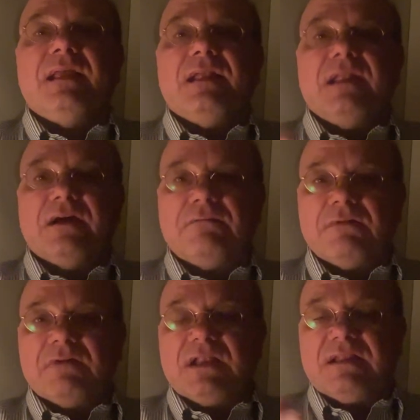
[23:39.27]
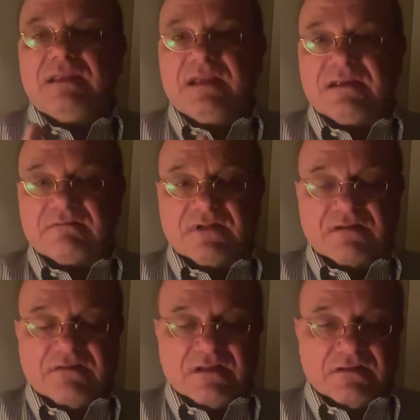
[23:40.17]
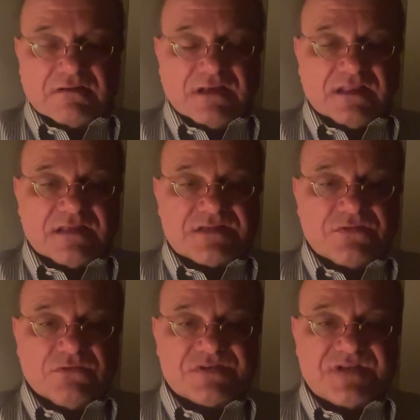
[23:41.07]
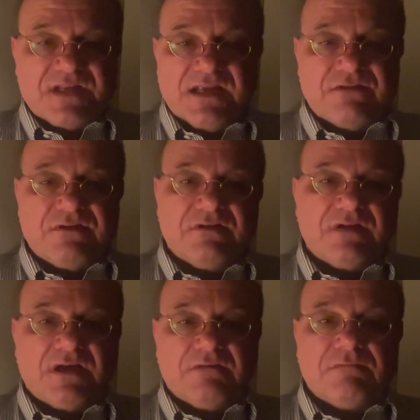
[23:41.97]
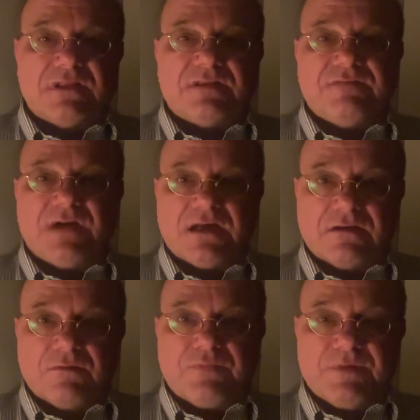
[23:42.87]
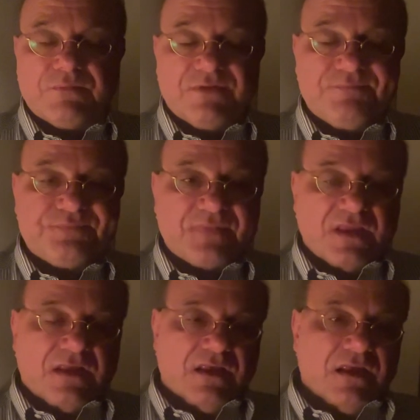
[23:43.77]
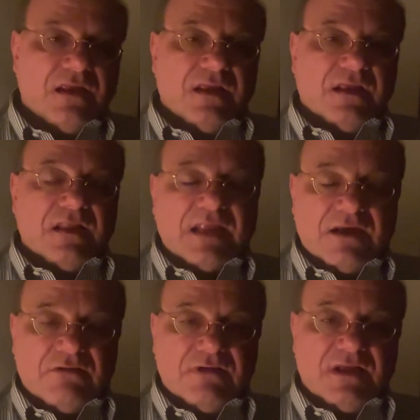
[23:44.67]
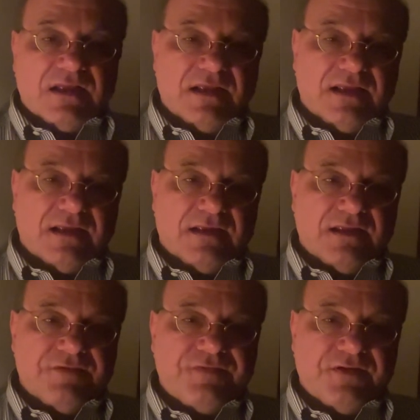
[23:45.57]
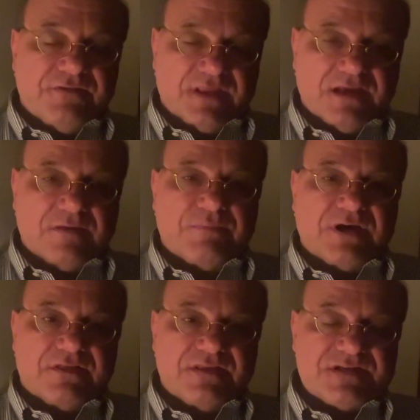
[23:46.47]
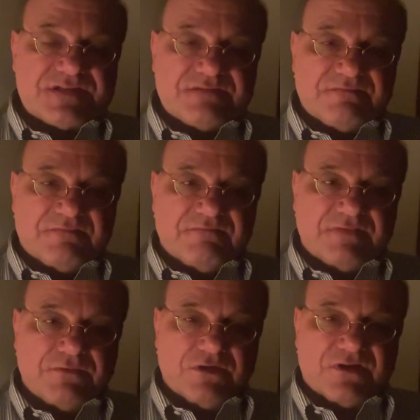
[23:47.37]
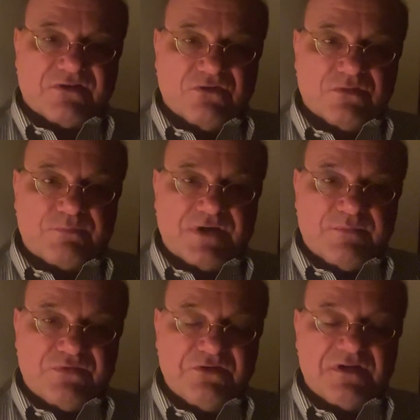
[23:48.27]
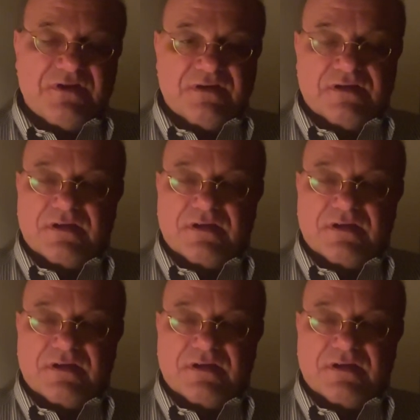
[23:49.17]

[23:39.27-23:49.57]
Now we're going to take a real good look at this whole scenario now with the Wagner people. Now, if you think about this, we were told by Putin